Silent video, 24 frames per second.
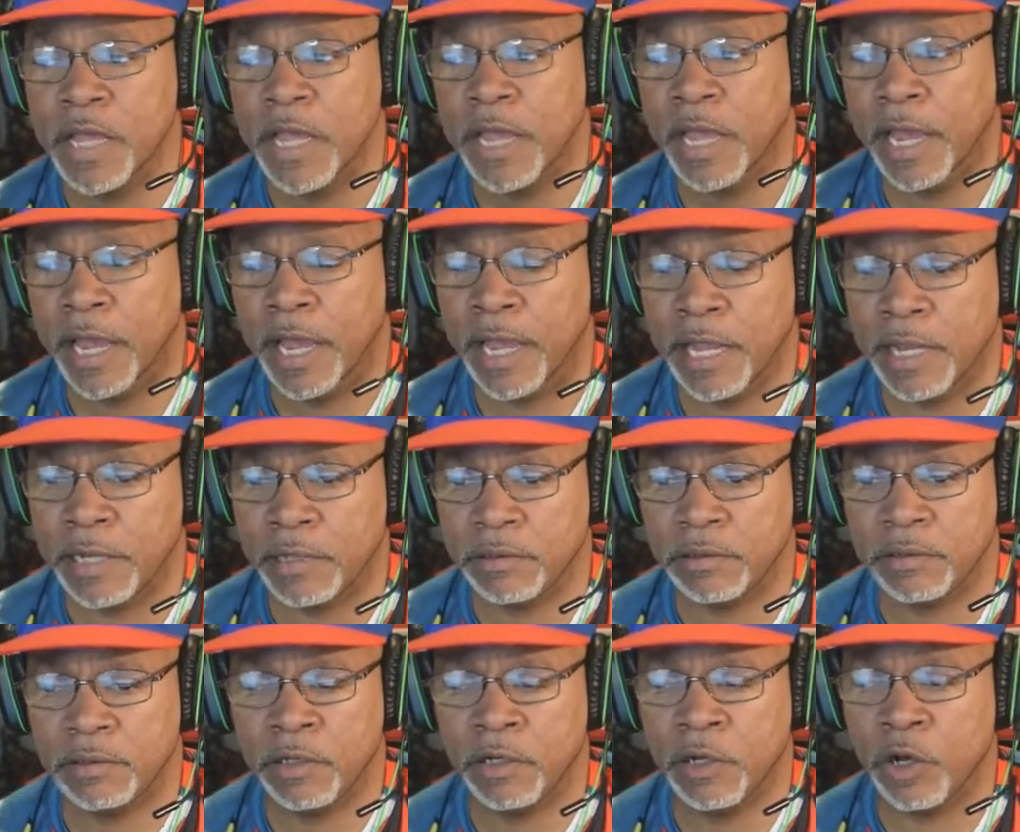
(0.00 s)
And,
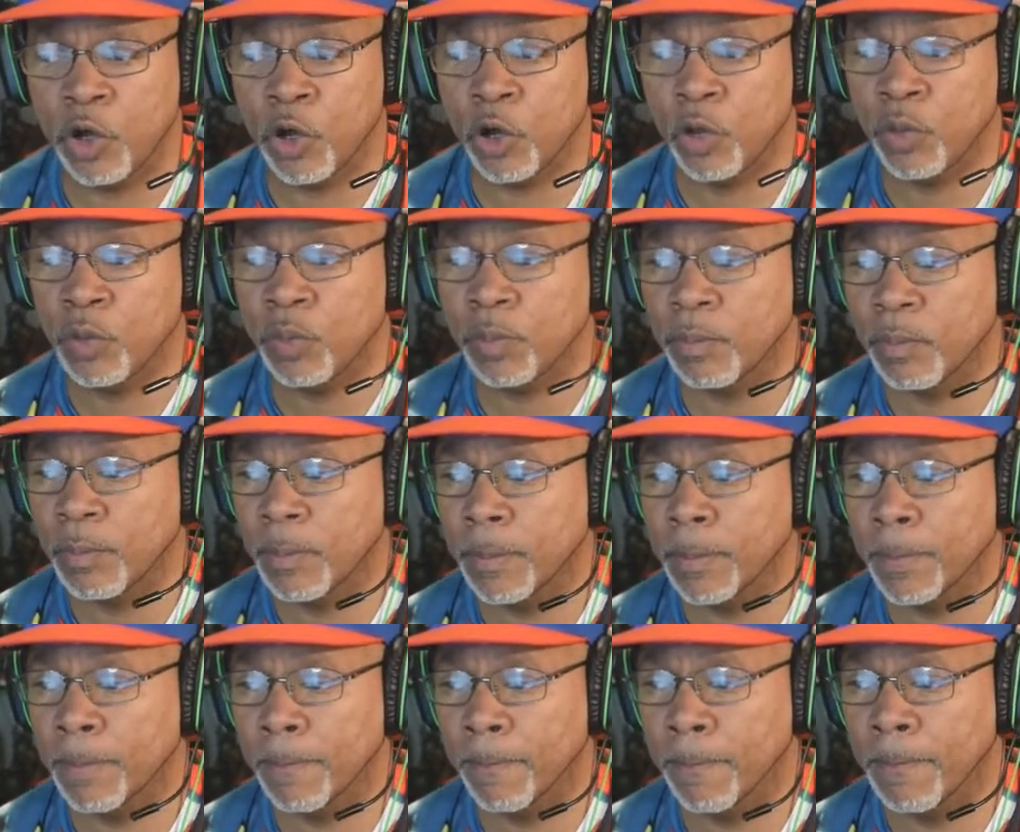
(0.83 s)
you know,
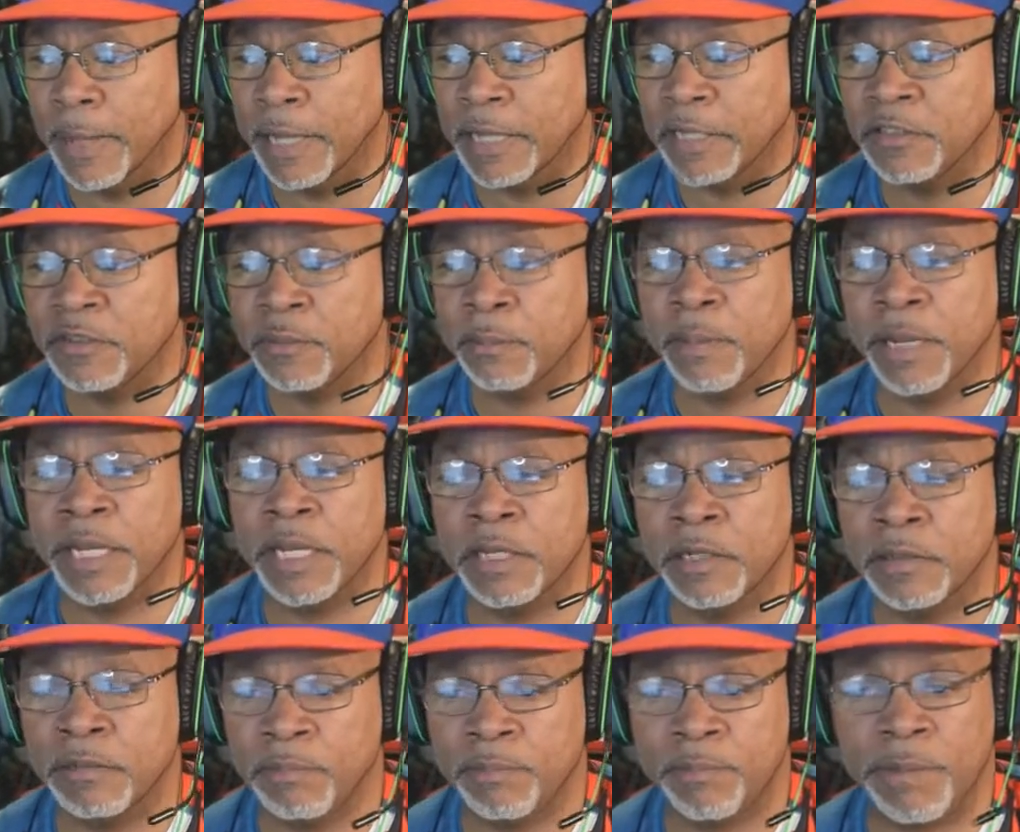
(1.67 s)
it's
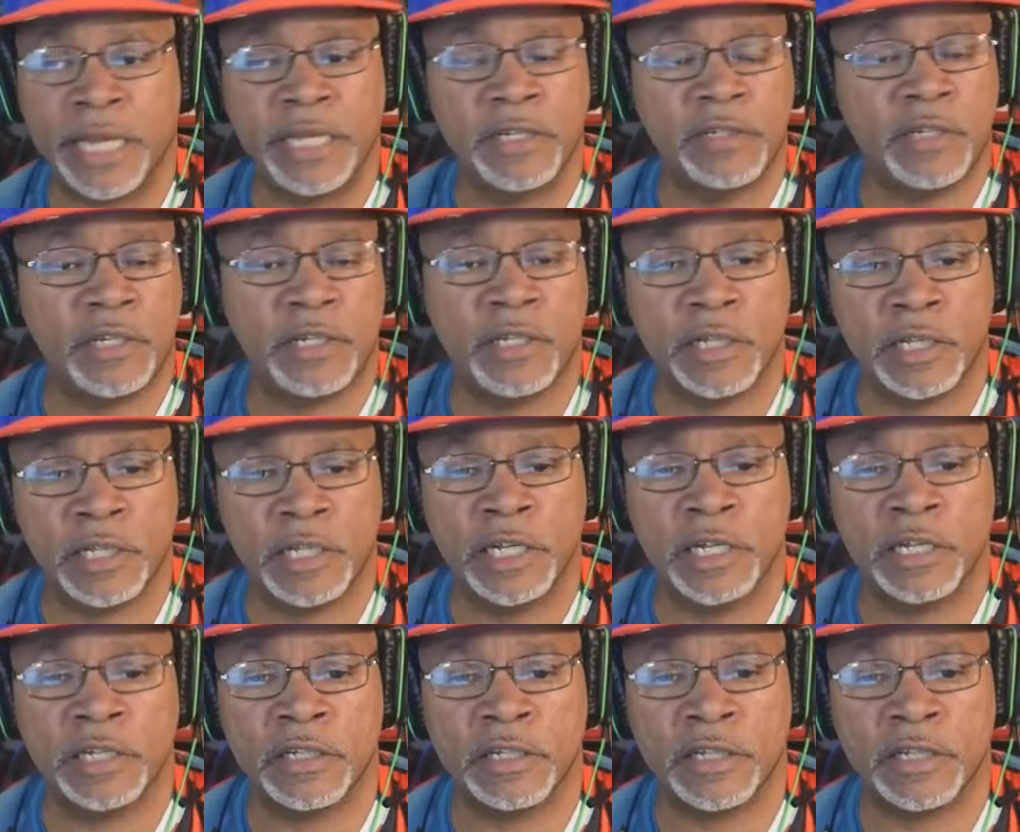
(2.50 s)
been basically a, a